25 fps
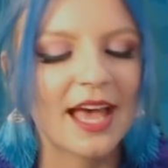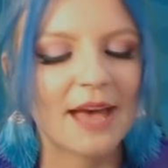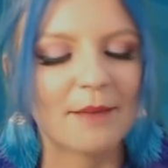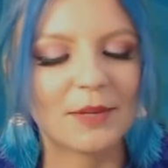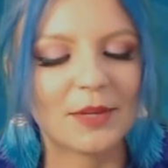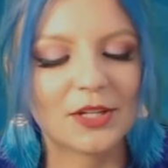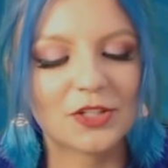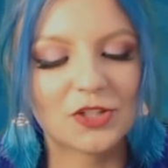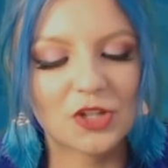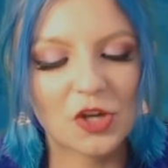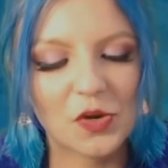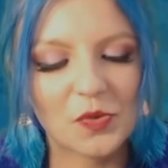
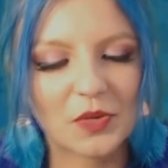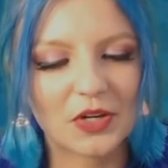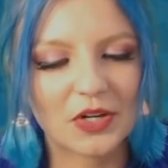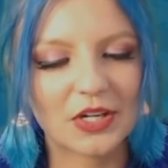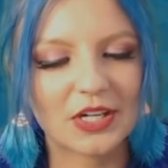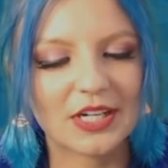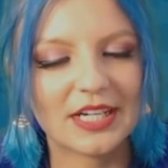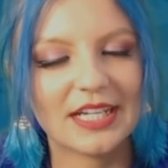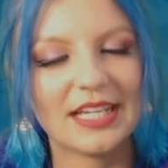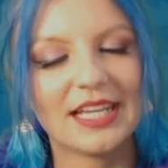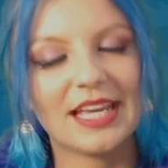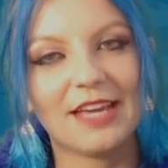But don't
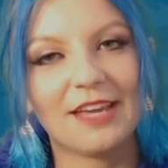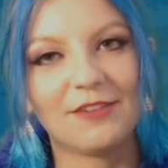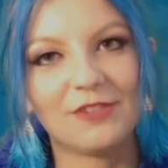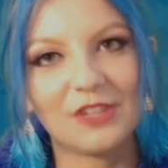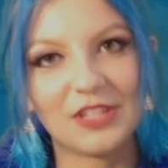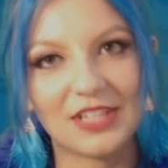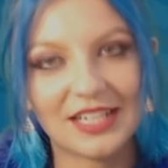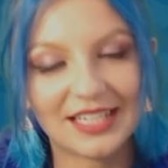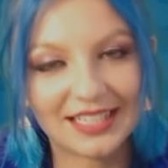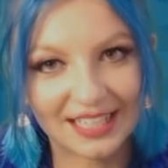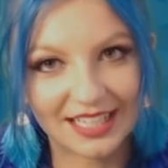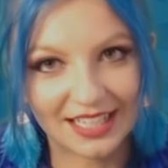worry, if
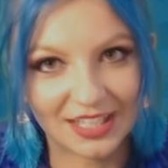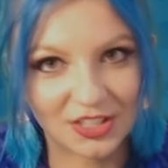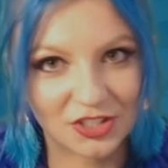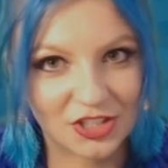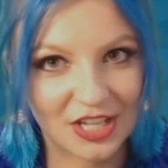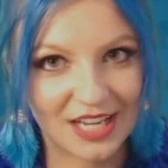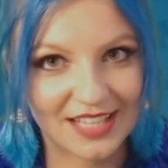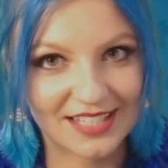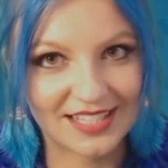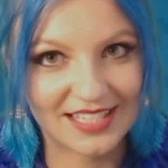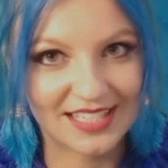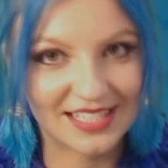you didn't get a
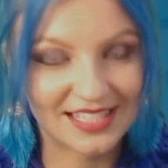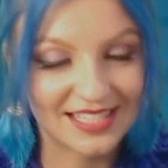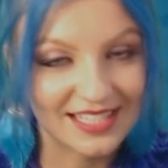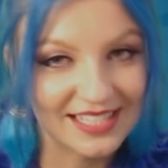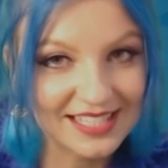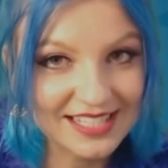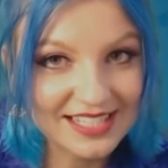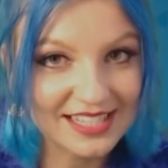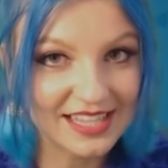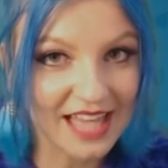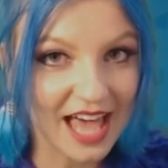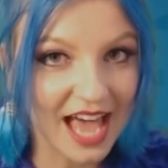chance to see
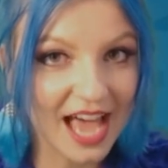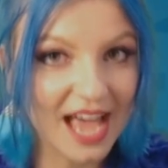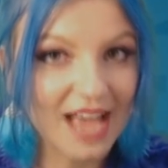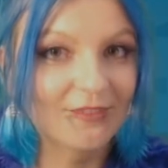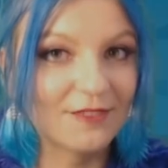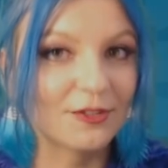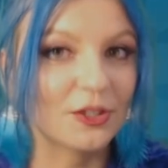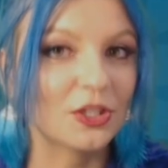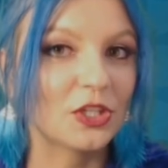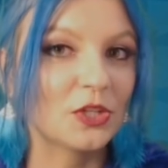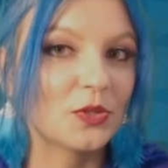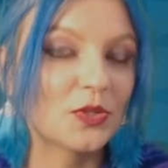us
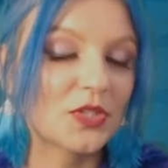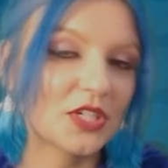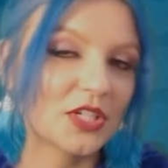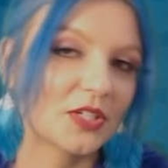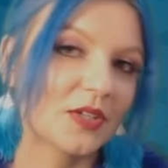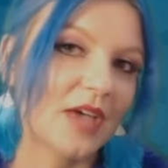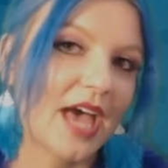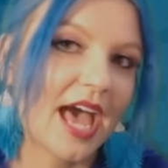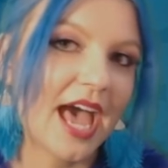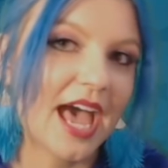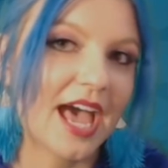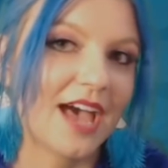live, you
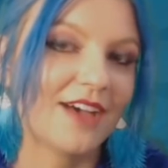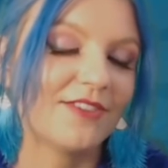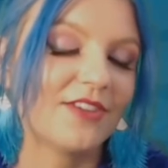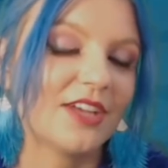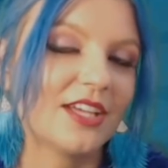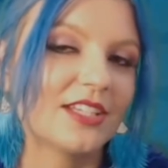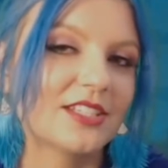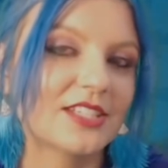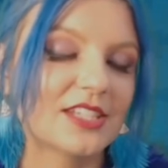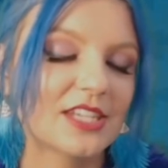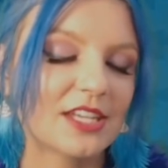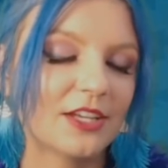still have
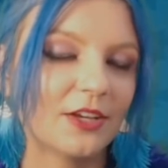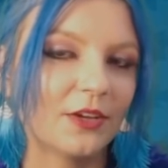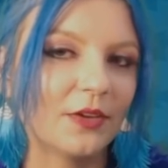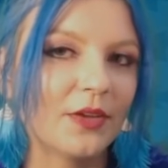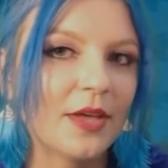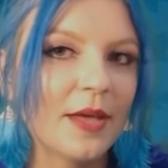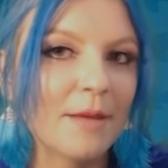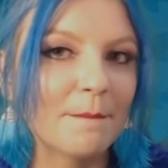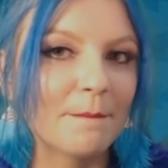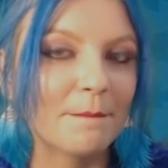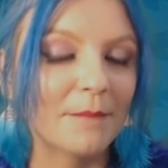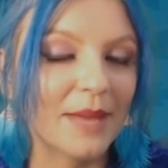until
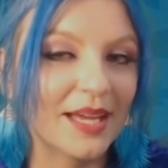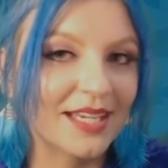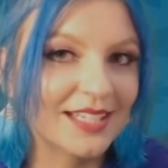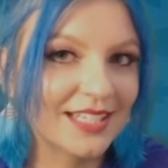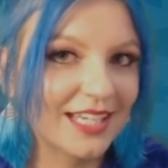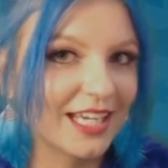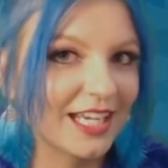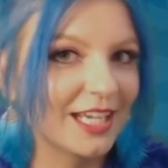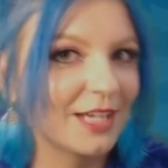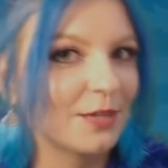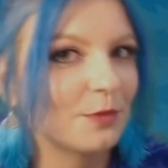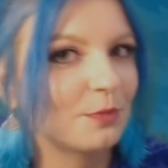
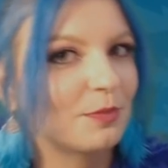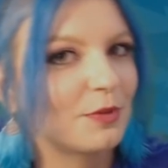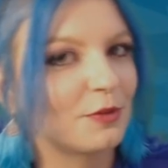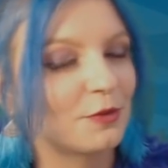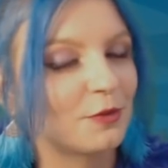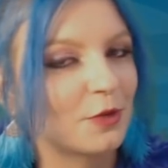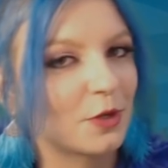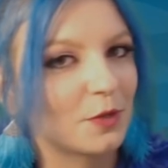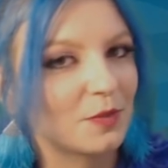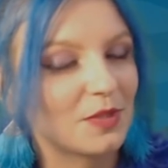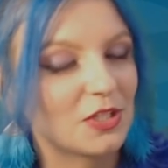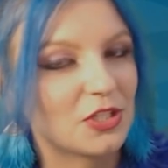Monday
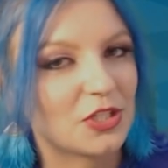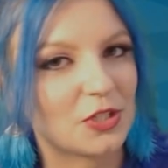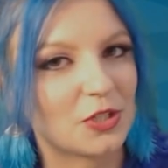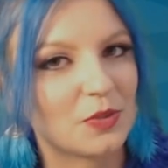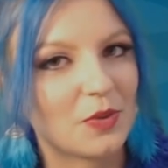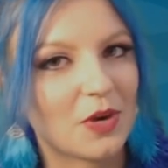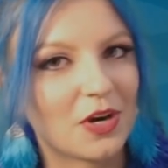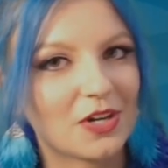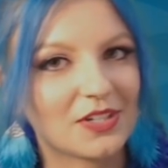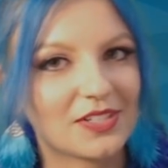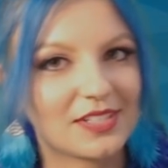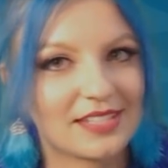before we
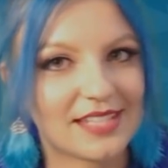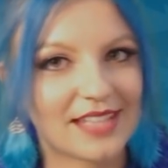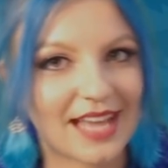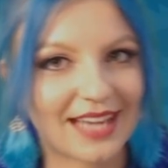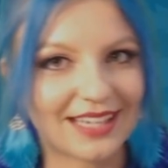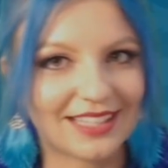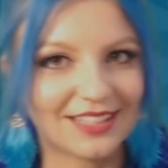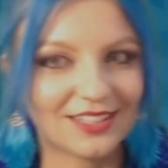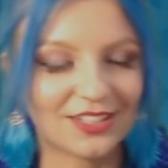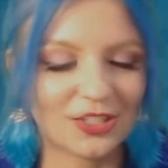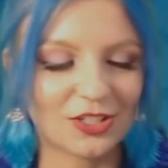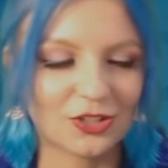do our
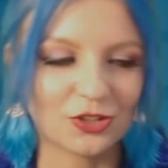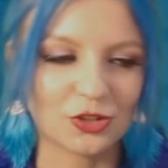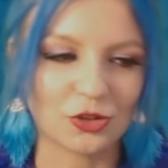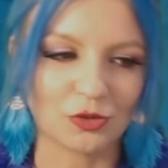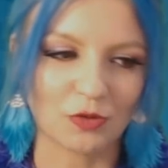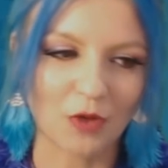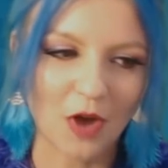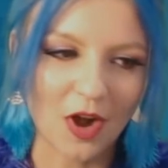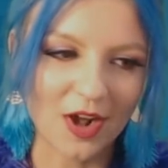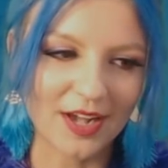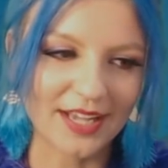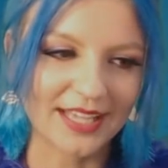second
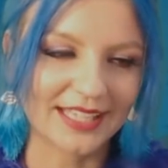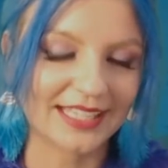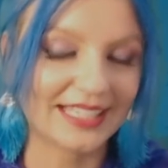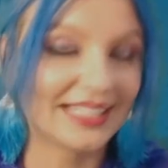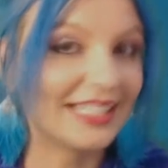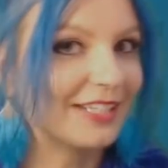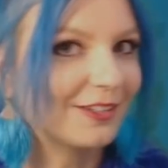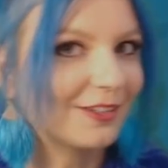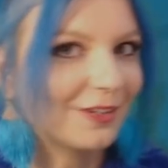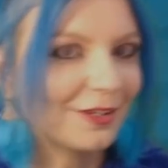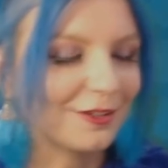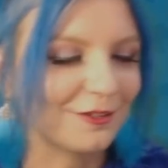drawing
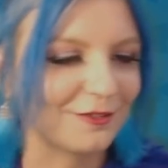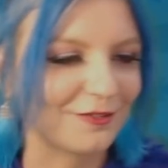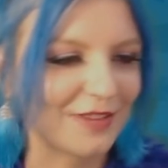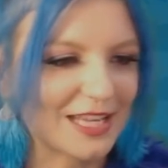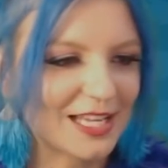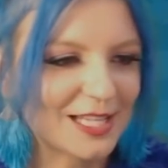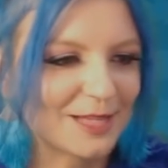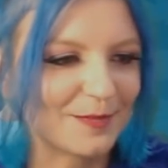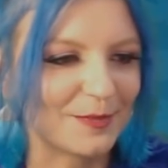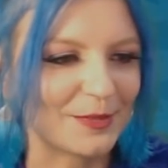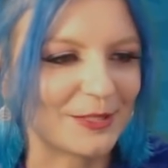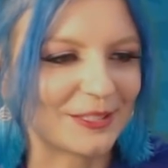here on
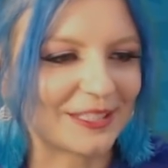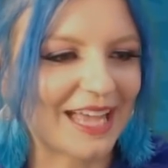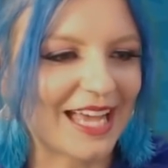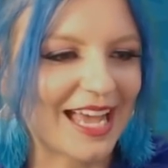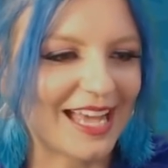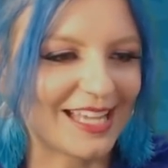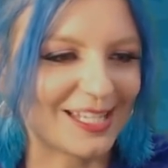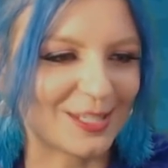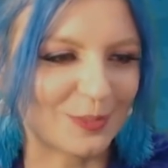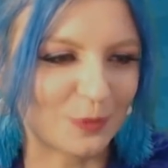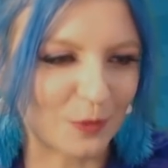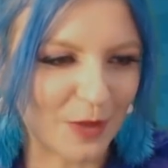Facebook
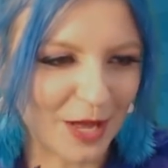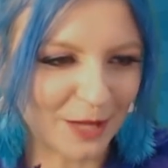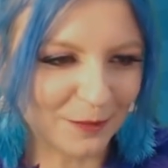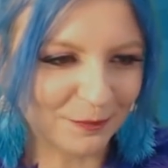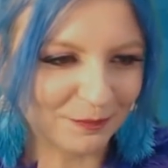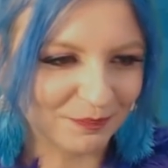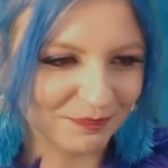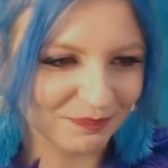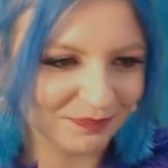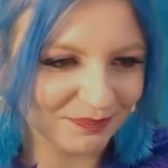as well.